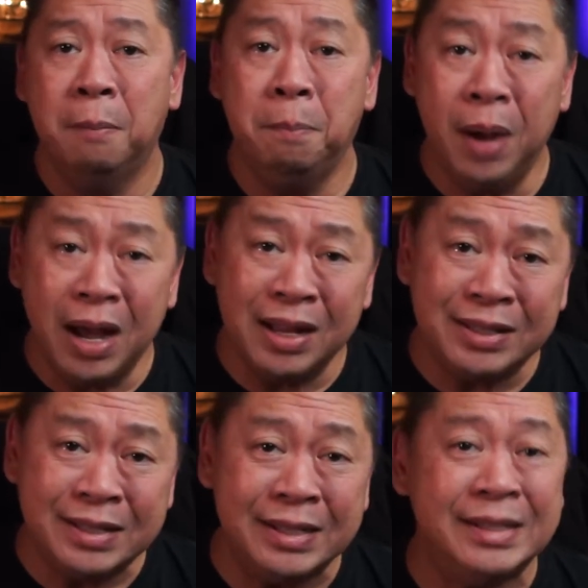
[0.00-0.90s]

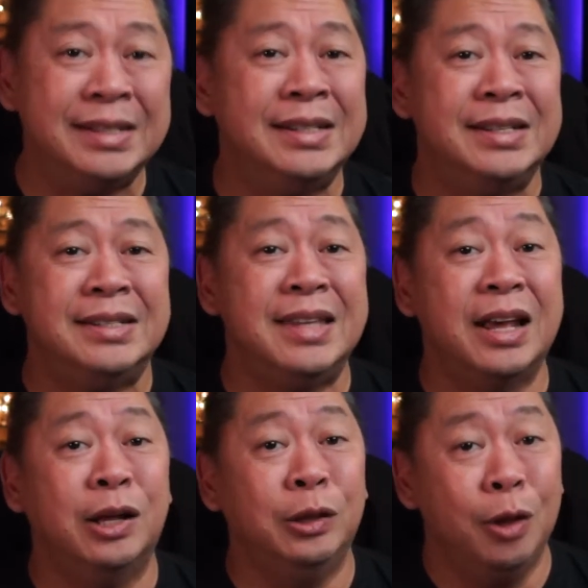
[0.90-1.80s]
But
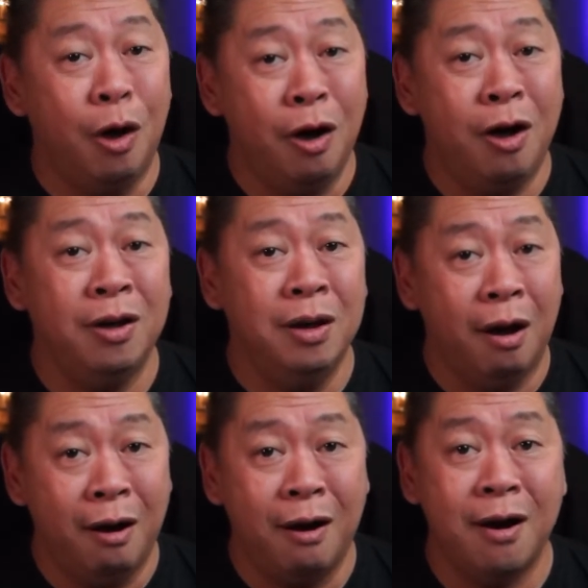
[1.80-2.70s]
take a long,
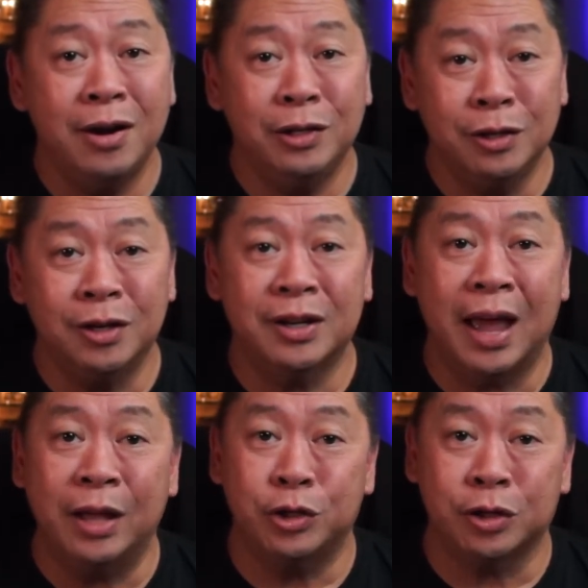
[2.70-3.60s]
hard look
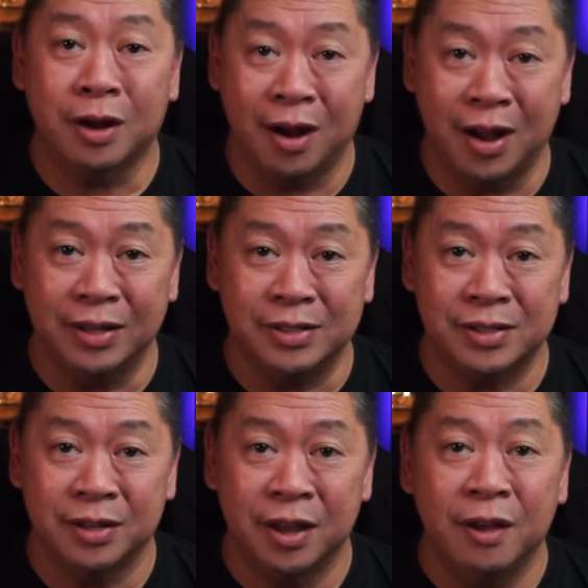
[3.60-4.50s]
at your cons.